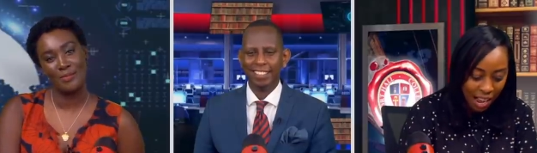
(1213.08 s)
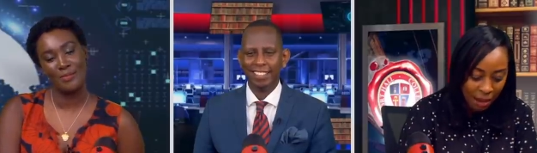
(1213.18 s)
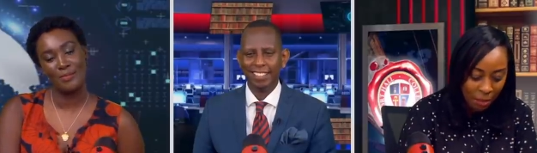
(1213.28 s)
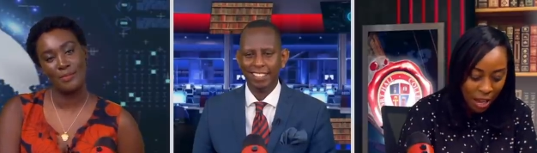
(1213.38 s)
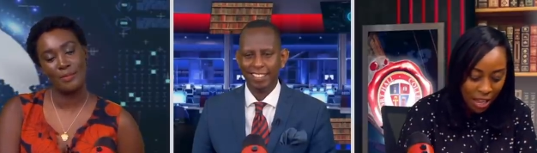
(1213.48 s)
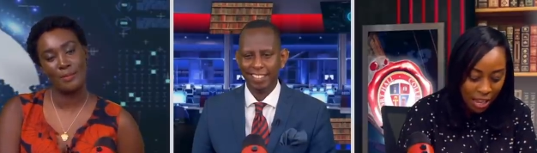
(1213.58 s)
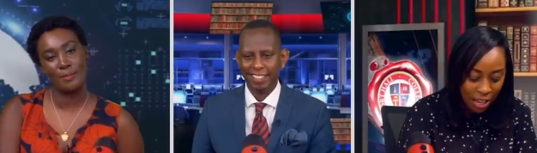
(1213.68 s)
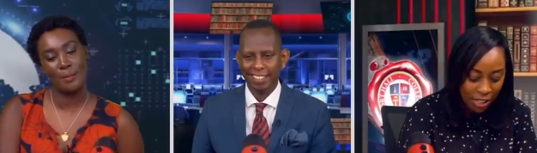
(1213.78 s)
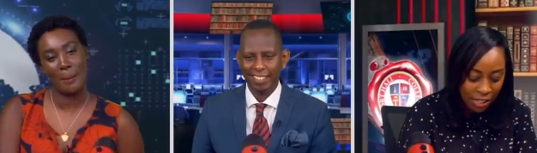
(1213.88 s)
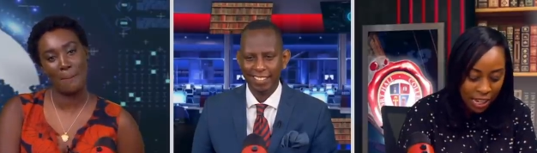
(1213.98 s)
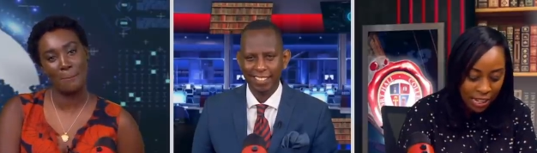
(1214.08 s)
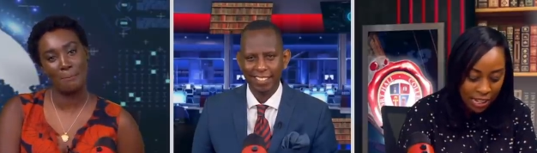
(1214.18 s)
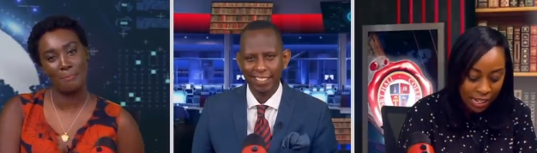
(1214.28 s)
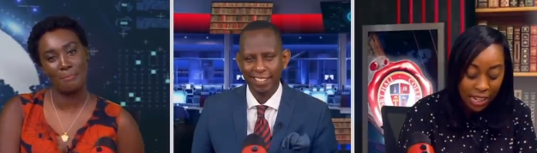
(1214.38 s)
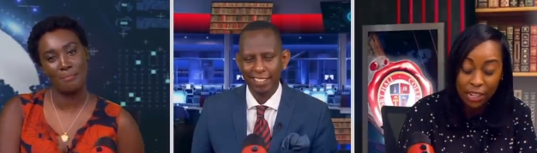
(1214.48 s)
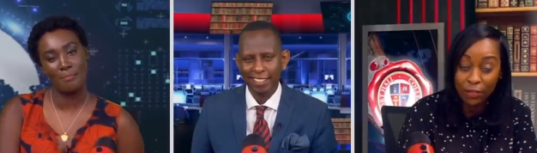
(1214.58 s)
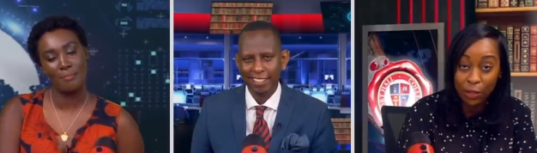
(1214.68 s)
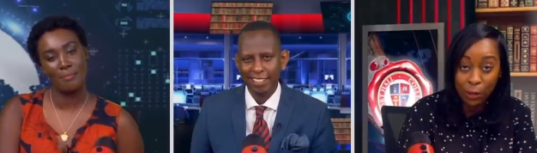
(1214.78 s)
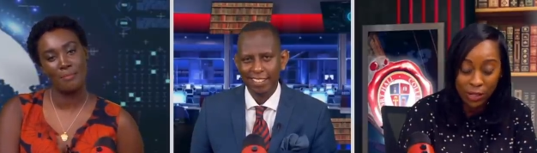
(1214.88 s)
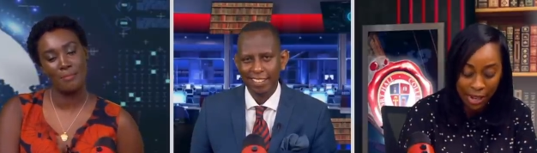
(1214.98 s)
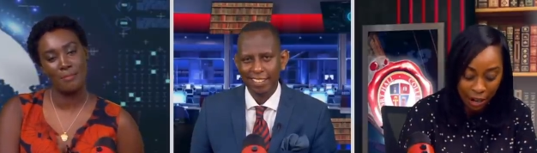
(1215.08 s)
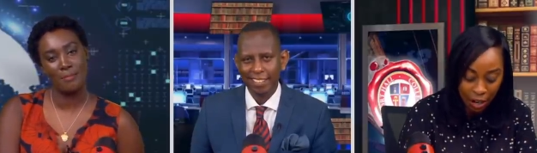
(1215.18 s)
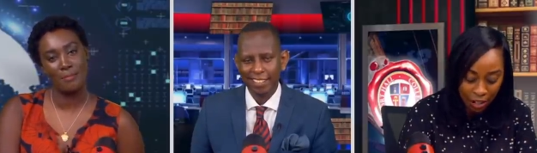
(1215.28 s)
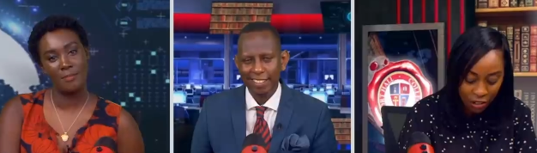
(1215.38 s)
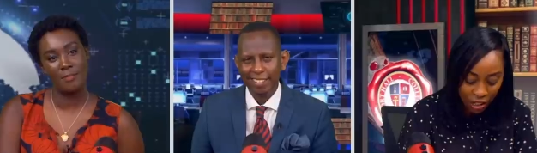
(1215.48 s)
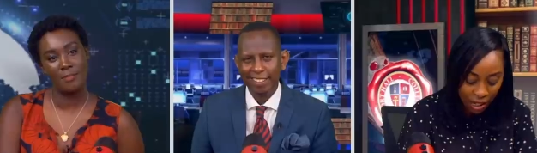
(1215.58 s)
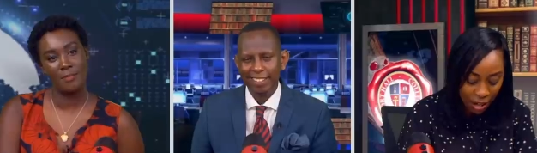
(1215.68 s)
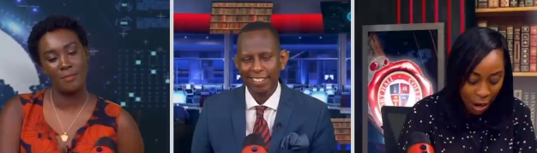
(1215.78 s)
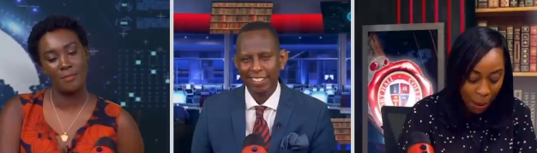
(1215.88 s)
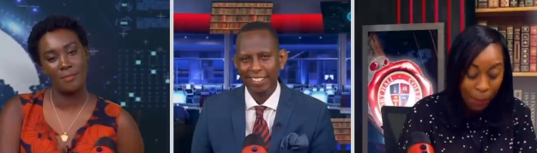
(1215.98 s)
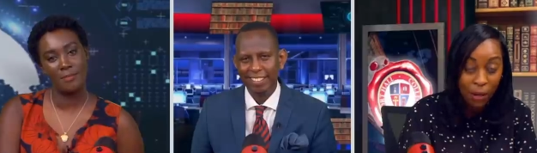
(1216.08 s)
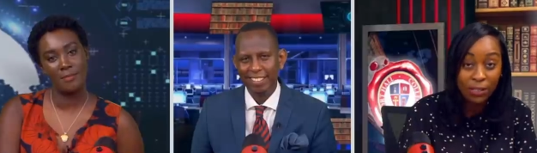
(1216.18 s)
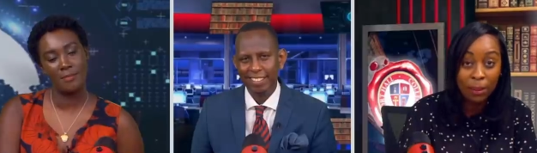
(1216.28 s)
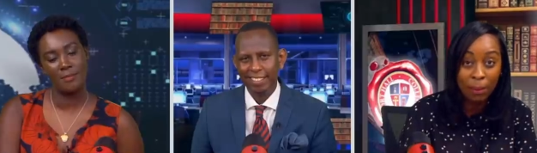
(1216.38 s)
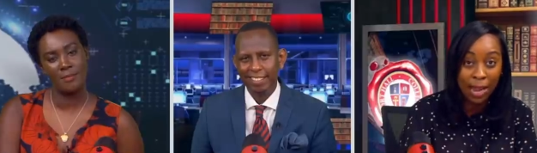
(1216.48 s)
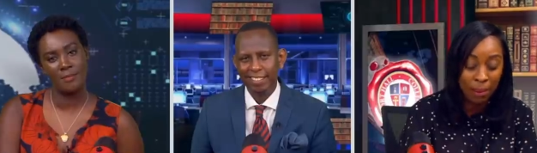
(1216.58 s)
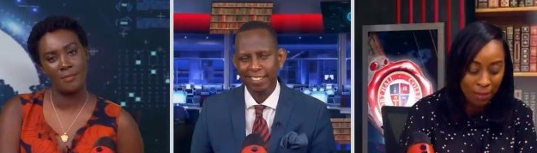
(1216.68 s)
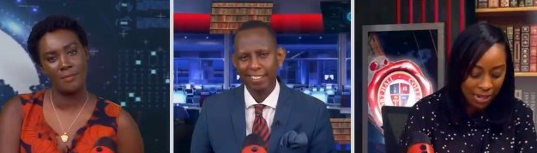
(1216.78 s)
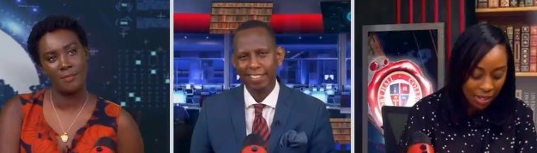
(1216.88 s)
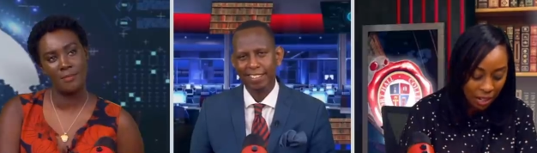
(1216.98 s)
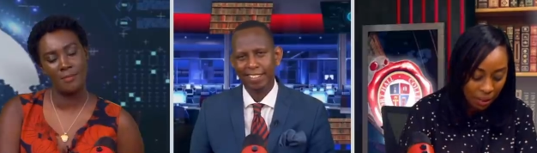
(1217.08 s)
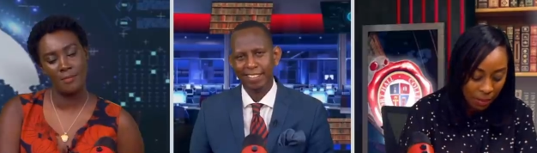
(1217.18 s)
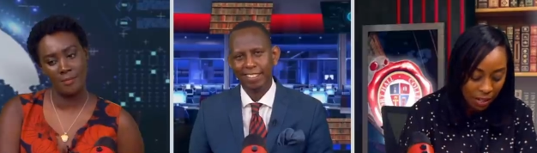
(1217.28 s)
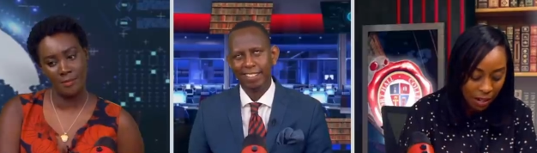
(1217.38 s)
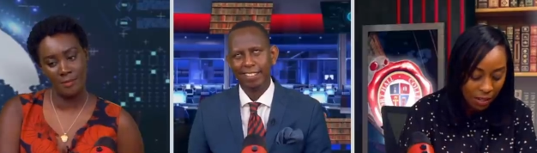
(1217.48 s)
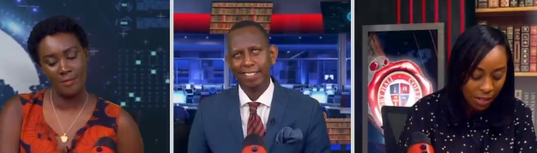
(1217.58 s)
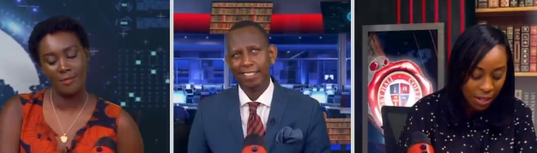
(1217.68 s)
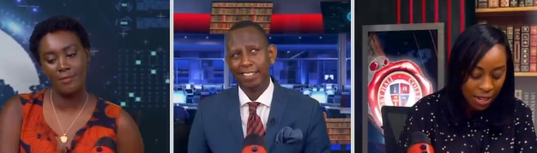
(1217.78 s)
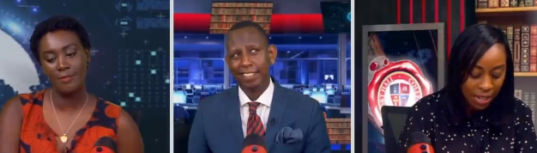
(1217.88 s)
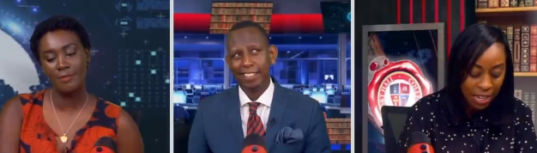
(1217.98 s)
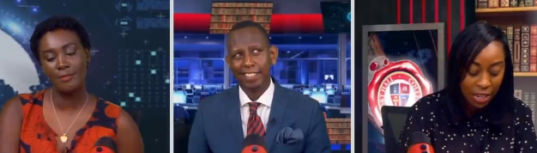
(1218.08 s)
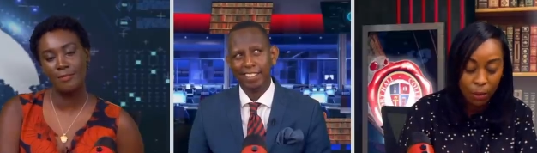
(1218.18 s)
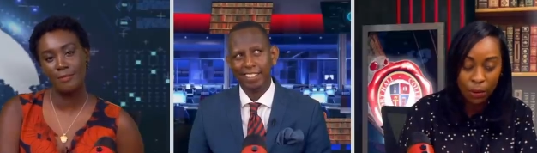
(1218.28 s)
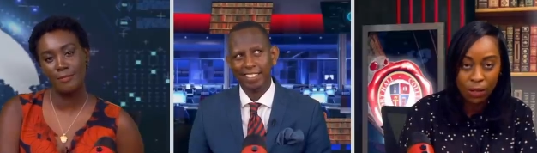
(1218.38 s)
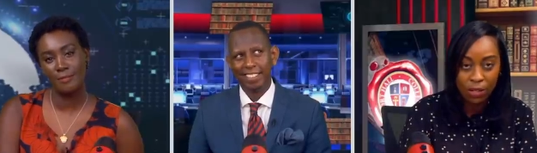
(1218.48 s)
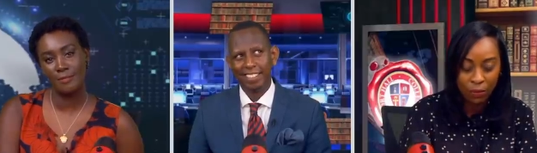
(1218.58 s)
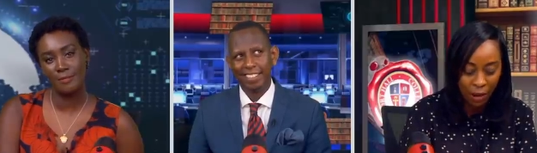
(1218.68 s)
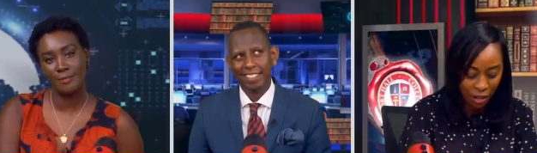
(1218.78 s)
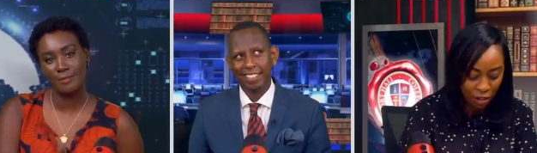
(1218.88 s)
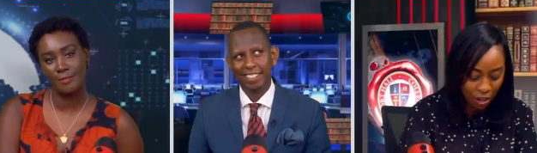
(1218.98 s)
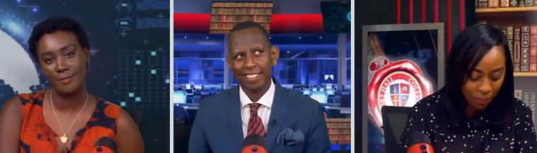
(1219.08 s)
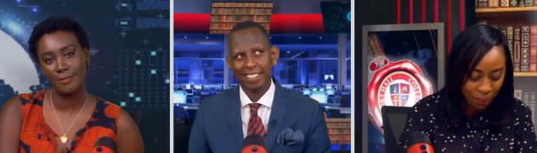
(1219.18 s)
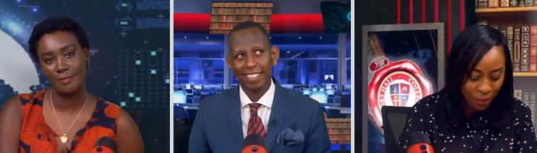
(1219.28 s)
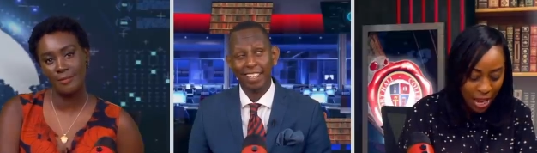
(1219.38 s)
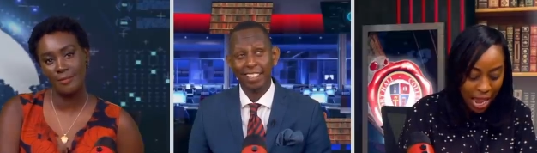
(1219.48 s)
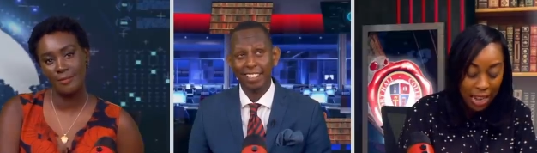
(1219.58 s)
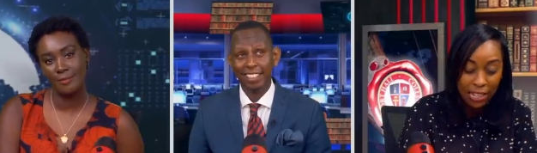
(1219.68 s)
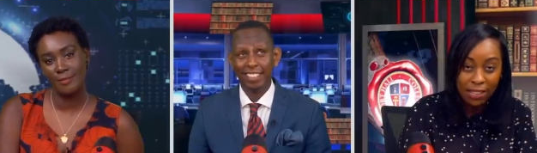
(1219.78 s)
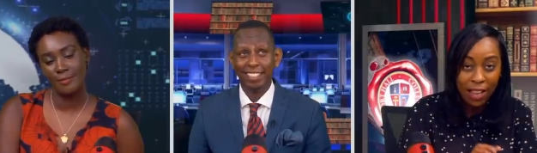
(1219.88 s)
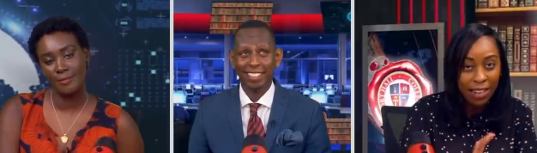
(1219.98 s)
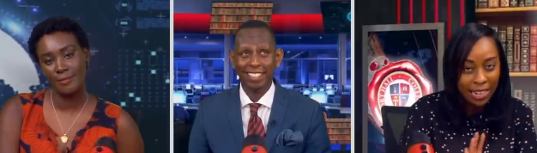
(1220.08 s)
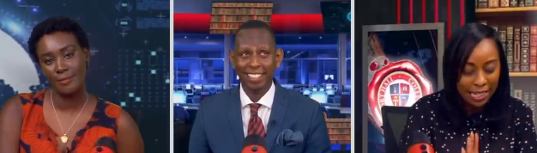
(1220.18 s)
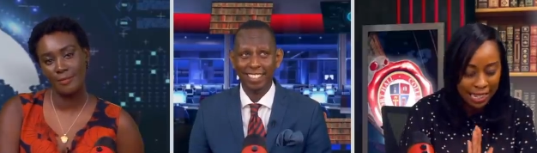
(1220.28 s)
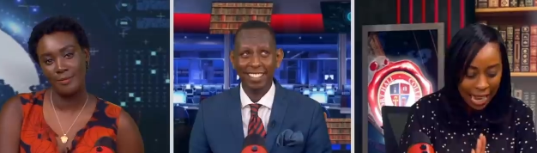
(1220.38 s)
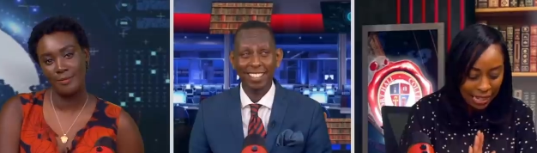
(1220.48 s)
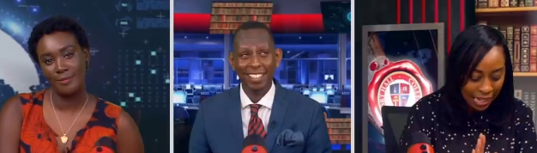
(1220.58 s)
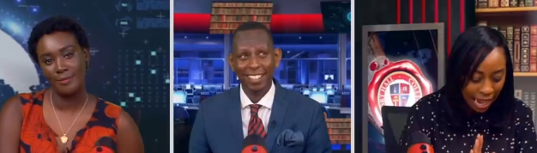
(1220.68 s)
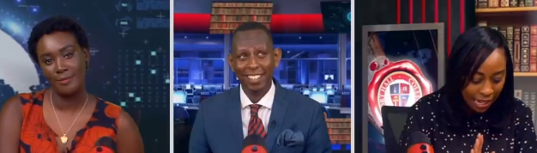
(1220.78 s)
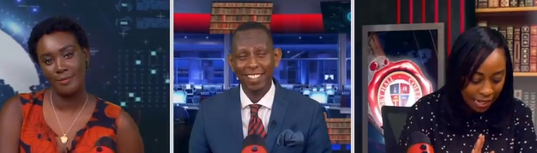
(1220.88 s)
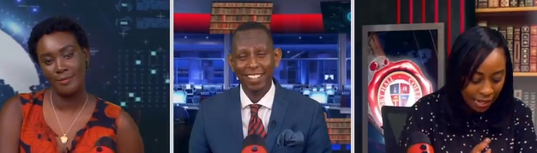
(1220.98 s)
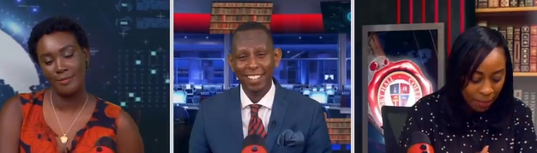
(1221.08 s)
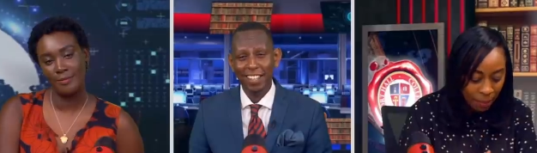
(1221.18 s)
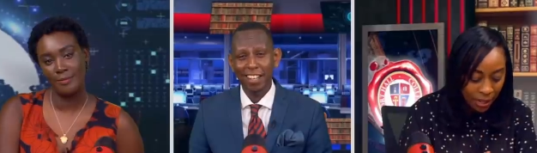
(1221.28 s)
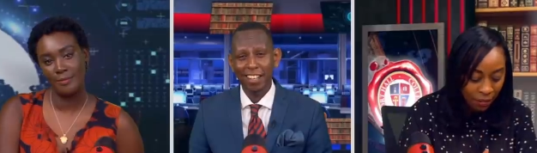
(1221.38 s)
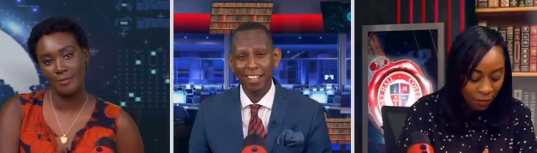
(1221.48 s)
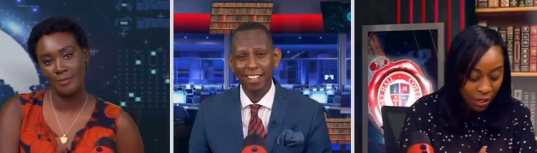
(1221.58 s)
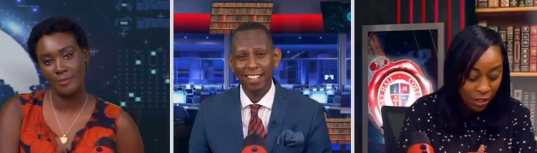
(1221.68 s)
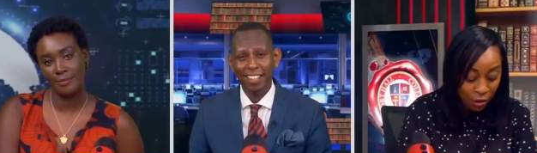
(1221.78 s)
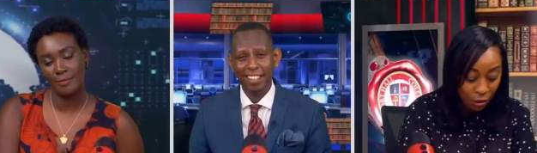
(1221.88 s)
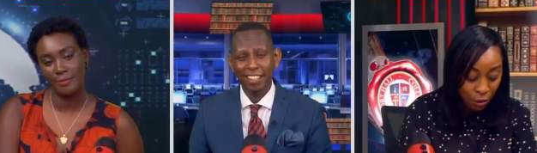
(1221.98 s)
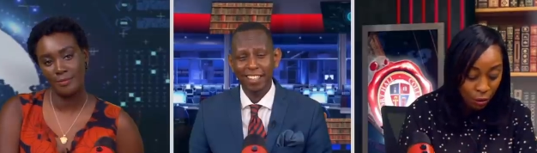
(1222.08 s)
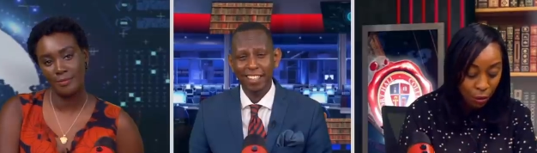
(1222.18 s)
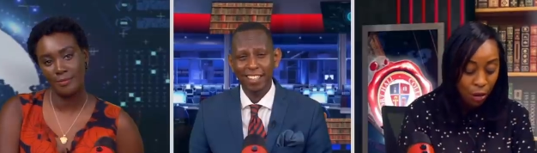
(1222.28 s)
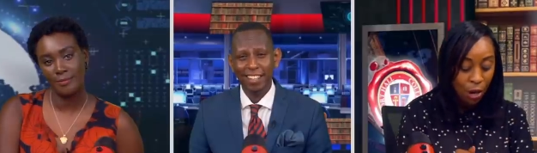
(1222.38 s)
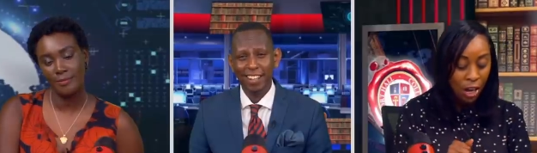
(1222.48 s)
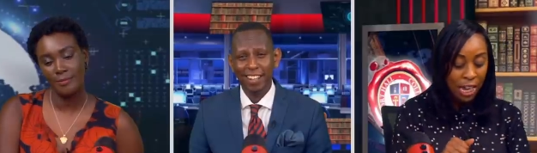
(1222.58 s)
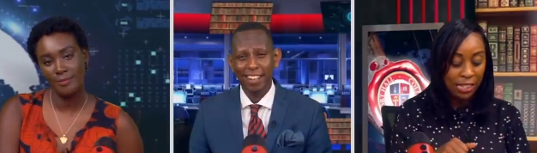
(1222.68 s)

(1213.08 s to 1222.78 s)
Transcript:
Speaker 1: Um, it, it is individual psychology, multiplied by circumstance mm-hmm. equals defection. and it's not an exact science, but yeah. if it is true,